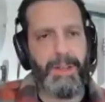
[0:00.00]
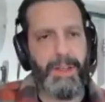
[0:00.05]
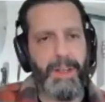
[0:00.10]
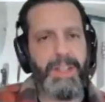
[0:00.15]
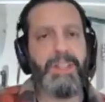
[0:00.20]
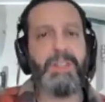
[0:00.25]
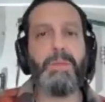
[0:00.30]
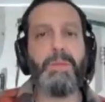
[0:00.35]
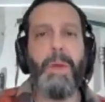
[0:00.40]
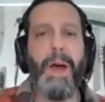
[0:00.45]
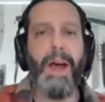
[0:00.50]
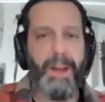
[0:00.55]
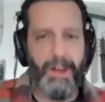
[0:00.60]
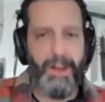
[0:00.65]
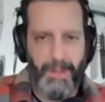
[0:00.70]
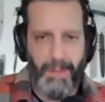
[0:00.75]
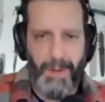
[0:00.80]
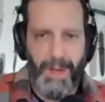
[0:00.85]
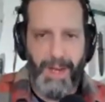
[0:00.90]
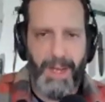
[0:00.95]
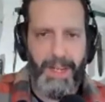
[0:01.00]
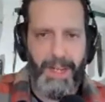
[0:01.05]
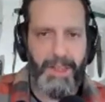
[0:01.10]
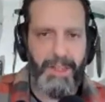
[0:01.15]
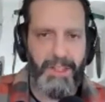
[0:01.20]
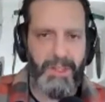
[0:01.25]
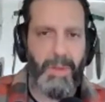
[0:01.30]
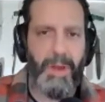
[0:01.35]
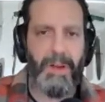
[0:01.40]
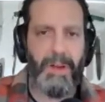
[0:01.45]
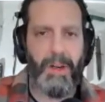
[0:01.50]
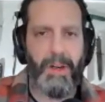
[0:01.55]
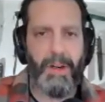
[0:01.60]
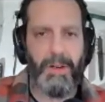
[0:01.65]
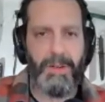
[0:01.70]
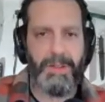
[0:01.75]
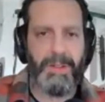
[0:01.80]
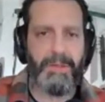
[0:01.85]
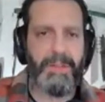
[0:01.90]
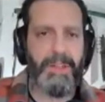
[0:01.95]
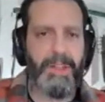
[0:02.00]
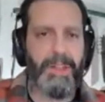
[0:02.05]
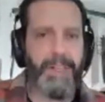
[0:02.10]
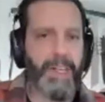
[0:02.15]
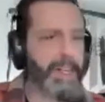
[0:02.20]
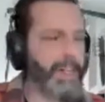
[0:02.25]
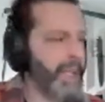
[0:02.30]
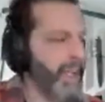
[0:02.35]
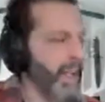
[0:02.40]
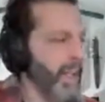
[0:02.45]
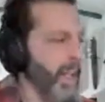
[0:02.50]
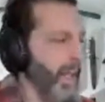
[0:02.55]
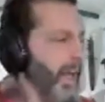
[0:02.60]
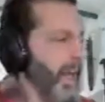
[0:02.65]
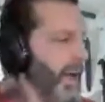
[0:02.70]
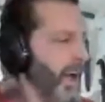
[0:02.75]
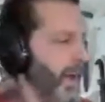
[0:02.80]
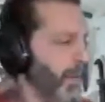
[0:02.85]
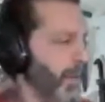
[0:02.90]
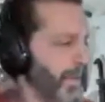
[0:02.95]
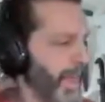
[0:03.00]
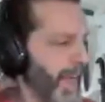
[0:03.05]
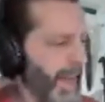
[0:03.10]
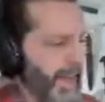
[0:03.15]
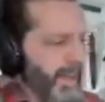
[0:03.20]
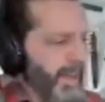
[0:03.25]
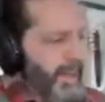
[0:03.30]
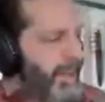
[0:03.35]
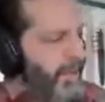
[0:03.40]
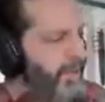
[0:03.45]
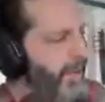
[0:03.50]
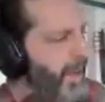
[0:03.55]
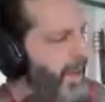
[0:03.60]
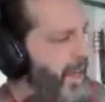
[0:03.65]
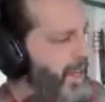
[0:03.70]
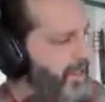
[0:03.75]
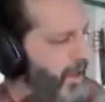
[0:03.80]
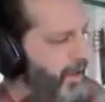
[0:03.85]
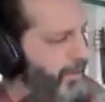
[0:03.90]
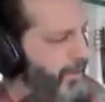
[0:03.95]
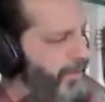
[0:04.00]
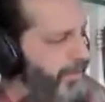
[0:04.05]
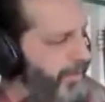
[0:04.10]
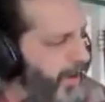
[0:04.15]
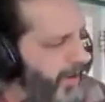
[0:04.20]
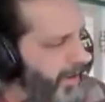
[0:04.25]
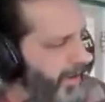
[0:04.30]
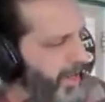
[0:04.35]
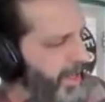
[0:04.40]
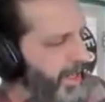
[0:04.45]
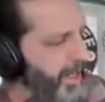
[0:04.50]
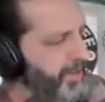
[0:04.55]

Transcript: inspired by the Spyderco civilian, uh, that knife has a very